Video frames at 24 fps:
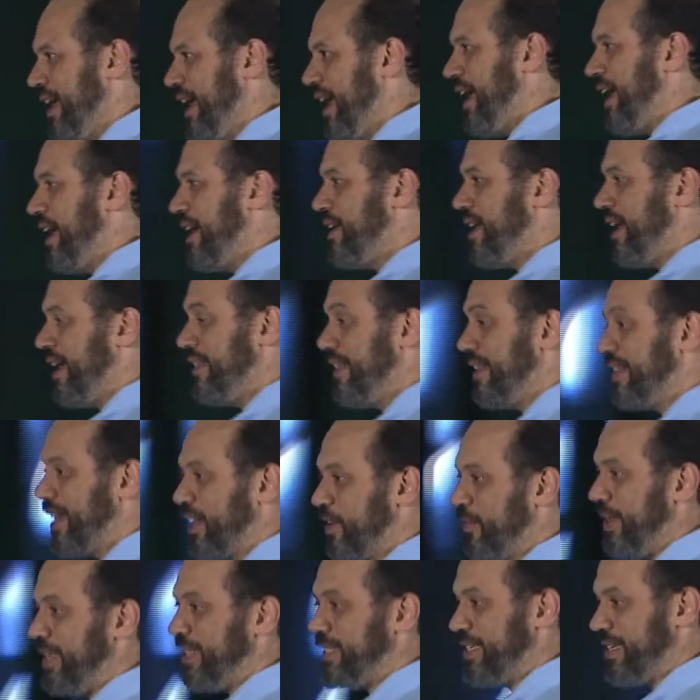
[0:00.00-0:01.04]
And I think
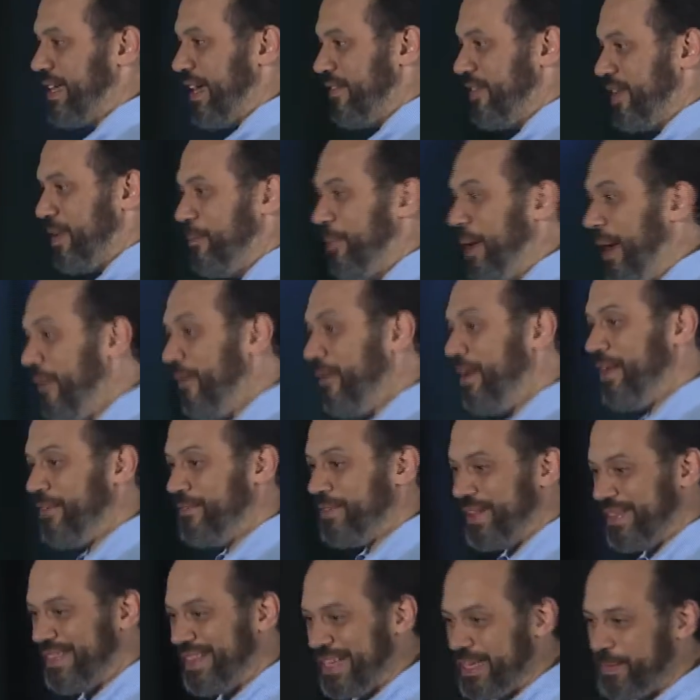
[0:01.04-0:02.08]
that creates kind of an imperative
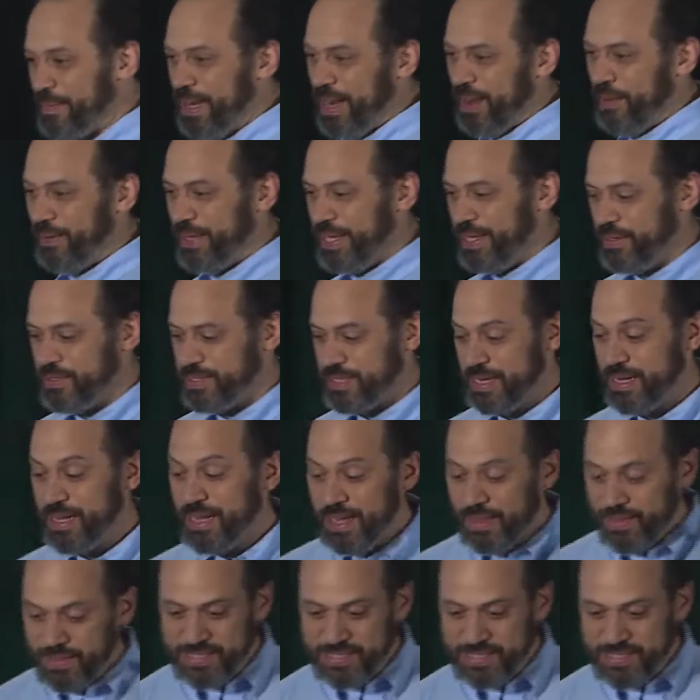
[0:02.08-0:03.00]
to think about how we use it.